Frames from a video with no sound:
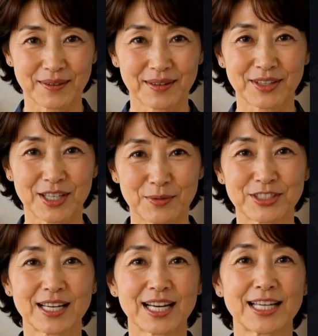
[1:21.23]
The
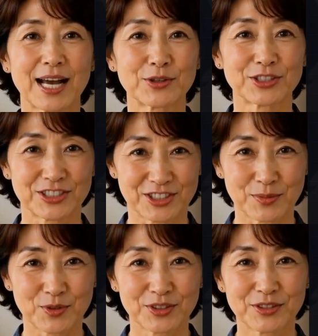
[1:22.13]
upside-down
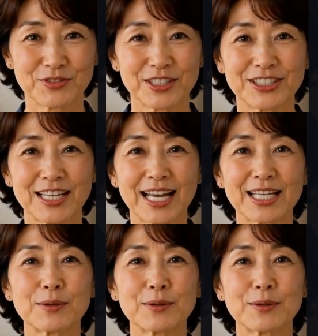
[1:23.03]
steamer that fits any